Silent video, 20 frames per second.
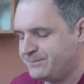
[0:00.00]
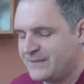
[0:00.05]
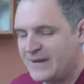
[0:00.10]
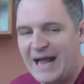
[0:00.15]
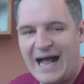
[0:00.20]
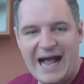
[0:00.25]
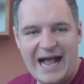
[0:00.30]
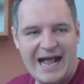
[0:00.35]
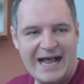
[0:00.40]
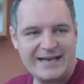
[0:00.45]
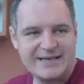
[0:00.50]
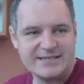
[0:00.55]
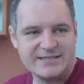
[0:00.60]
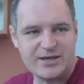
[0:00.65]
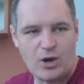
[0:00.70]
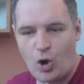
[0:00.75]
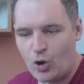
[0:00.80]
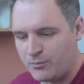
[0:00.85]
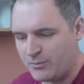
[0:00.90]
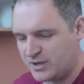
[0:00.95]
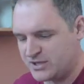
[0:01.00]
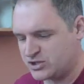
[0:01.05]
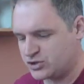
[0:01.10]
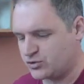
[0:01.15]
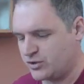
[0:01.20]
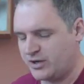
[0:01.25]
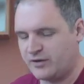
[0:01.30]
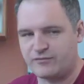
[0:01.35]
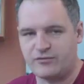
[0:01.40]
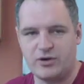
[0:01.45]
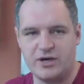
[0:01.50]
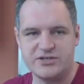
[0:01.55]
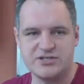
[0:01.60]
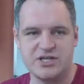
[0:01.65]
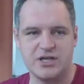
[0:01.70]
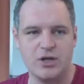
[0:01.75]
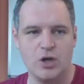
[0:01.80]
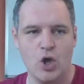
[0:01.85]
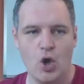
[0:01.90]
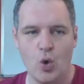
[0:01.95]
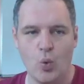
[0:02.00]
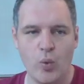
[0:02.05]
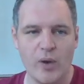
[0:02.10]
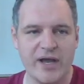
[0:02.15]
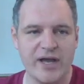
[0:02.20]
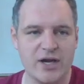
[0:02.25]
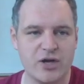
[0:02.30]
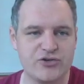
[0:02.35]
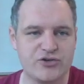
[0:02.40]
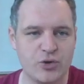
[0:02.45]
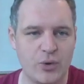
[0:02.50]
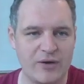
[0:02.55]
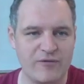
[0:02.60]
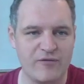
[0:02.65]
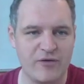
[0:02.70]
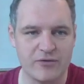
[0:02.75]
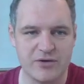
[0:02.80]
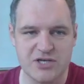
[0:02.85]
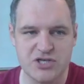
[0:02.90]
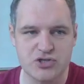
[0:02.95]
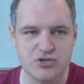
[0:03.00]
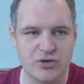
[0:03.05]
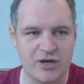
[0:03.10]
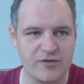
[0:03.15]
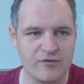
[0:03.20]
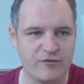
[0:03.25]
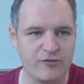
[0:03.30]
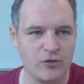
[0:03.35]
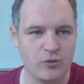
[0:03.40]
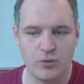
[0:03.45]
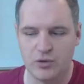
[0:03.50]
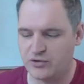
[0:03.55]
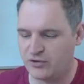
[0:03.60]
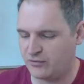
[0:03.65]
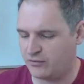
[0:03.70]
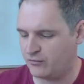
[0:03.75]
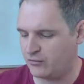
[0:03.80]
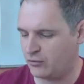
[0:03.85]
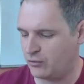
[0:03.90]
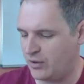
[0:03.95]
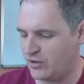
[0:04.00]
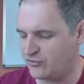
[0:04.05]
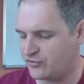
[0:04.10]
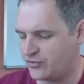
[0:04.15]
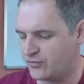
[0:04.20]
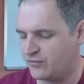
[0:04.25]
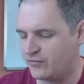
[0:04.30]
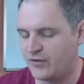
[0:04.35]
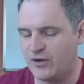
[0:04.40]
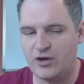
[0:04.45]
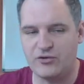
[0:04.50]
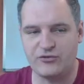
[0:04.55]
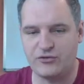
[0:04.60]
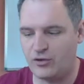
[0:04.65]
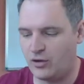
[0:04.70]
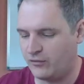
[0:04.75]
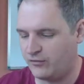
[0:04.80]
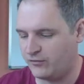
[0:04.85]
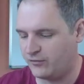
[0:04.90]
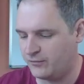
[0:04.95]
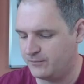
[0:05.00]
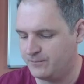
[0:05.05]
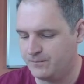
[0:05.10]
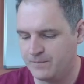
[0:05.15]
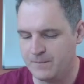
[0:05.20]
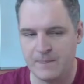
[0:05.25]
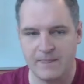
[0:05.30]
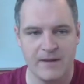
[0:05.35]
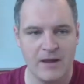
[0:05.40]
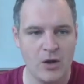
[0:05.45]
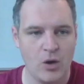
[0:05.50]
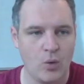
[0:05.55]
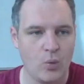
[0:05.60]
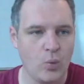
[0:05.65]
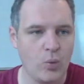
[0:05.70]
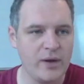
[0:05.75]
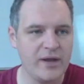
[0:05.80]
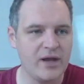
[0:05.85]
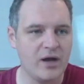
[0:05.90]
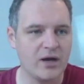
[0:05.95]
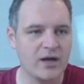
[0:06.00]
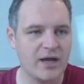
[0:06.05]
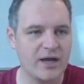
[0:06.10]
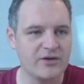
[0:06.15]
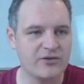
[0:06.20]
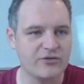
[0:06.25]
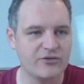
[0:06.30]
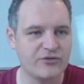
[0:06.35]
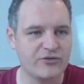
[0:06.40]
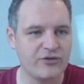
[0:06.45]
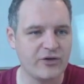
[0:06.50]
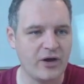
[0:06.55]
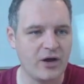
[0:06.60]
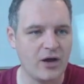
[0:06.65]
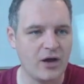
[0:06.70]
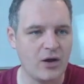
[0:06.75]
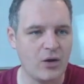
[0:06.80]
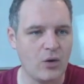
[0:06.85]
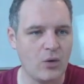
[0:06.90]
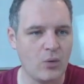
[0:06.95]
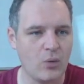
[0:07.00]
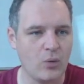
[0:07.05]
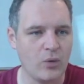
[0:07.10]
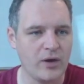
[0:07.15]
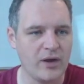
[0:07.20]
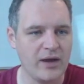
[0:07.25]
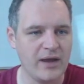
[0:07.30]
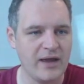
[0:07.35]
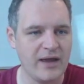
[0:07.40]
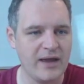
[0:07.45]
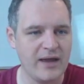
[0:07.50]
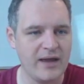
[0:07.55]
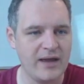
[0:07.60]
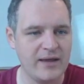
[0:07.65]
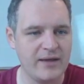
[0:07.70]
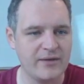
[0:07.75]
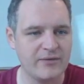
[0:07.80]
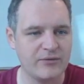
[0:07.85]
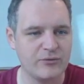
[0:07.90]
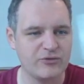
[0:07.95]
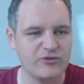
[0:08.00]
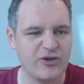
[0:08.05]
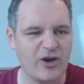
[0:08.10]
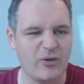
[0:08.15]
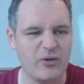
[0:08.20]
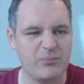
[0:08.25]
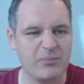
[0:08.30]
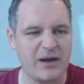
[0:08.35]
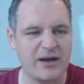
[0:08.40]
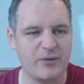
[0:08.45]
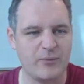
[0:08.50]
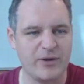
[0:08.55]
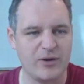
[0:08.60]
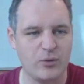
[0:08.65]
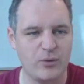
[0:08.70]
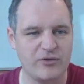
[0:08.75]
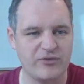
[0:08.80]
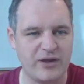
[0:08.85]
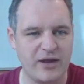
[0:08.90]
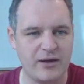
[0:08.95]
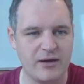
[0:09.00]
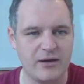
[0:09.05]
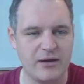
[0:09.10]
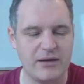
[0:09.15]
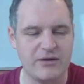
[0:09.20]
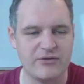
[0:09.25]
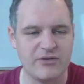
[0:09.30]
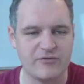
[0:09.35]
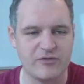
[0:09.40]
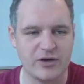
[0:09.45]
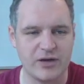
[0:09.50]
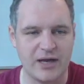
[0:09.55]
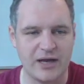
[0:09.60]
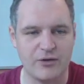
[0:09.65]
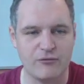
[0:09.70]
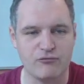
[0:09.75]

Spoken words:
And on my screen of writing, we're going to do a very straightforward question first off. We are going to start with black, and we can always get a different colour.